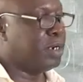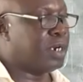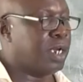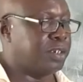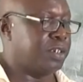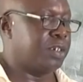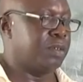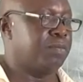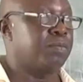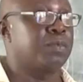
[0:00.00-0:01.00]
catch,
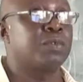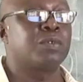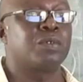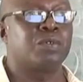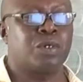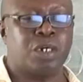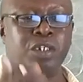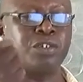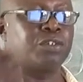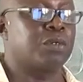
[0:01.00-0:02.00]
to
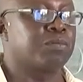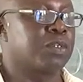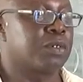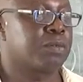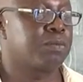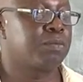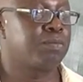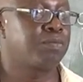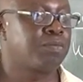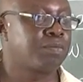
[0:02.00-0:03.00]
catch something.
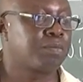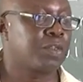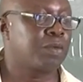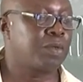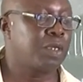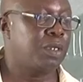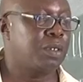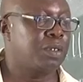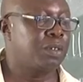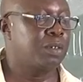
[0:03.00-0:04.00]
Okay?
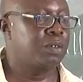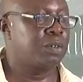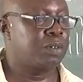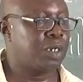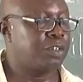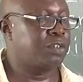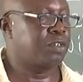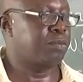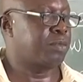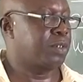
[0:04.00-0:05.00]
To catch
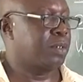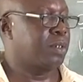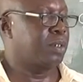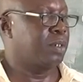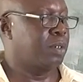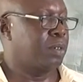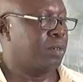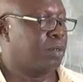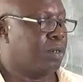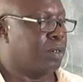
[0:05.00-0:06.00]
something.
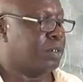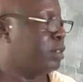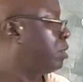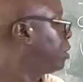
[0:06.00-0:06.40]
Caught